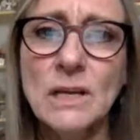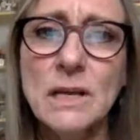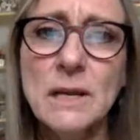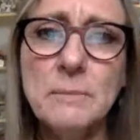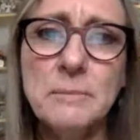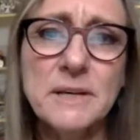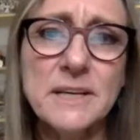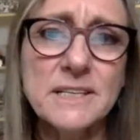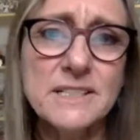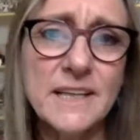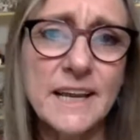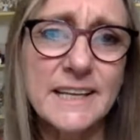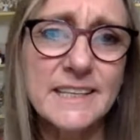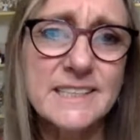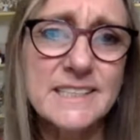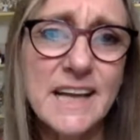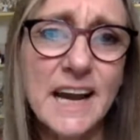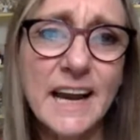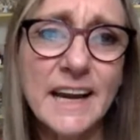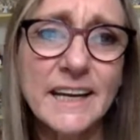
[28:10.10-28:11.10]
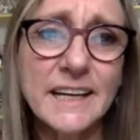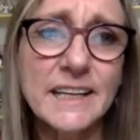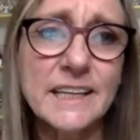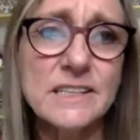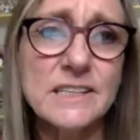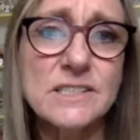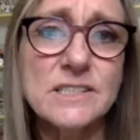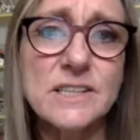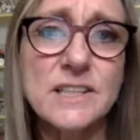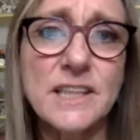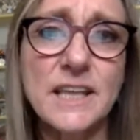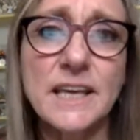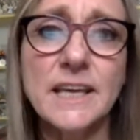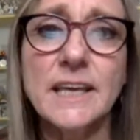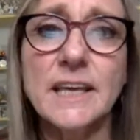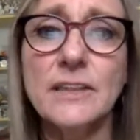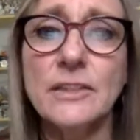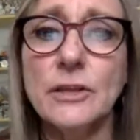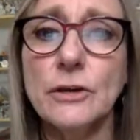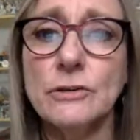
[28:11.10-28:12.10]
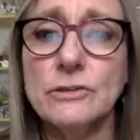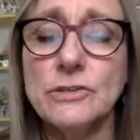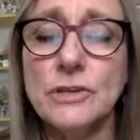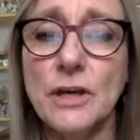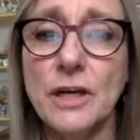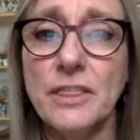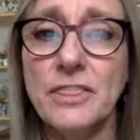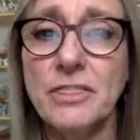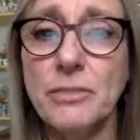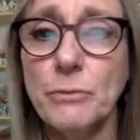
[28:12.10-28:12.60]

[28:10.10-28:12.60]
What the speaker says: Because anxiety is thinking there's a